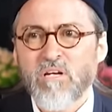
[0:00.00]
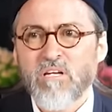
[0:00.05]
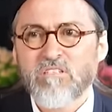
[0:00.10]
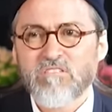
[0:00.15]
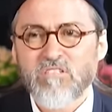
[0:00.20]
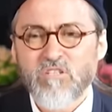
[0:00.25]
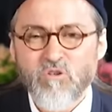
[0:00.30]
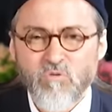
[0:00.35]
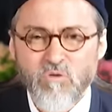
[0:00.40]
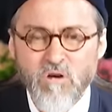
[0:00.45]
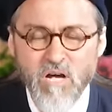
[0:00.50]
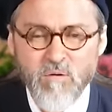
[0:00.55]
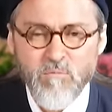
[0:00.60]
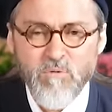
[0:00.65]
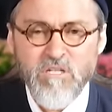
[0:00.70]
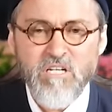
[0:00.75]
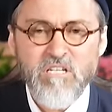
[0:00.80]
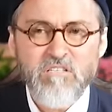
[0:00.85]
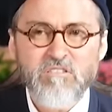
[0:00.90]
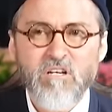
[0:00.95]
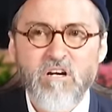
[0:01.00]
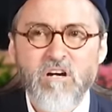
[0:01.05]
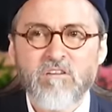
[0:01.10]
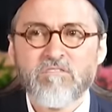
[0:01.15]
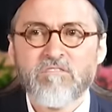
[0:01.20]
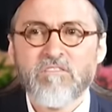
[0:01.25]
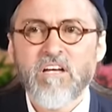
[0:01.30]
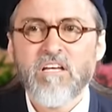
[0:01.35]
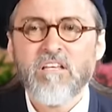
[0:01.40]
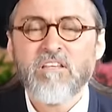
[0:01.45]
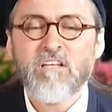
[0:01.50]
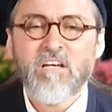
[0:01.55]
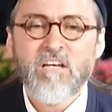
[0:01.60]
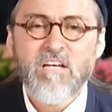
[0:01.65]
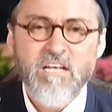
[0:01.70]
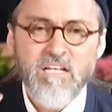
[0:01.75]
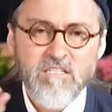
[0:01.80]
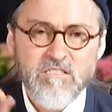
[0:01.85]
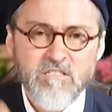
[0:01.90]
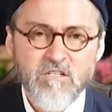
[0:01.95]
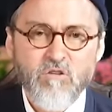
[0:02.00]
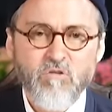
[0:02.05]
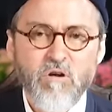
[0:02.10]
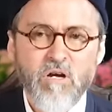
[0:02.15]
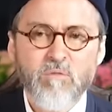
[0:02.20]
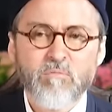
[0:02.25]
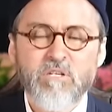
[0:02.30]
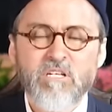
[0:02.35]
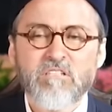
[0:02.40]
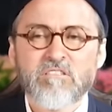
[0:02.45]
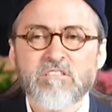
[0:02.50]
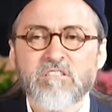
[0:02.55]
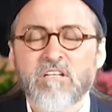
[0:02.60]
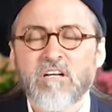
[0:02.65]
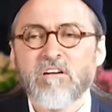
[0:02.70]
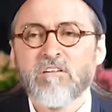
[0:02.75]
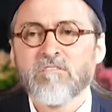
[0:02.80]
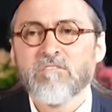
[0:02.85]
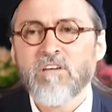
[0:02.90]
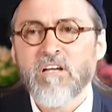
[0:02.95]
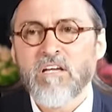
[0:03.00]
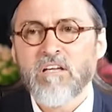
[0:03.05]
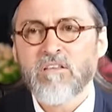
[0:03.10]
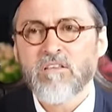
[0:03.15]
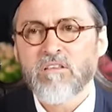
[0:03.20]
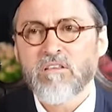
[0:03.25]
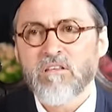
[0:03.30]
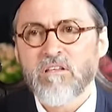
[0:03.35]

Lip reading: It's a crime against our faith, and it's a crime against their faith.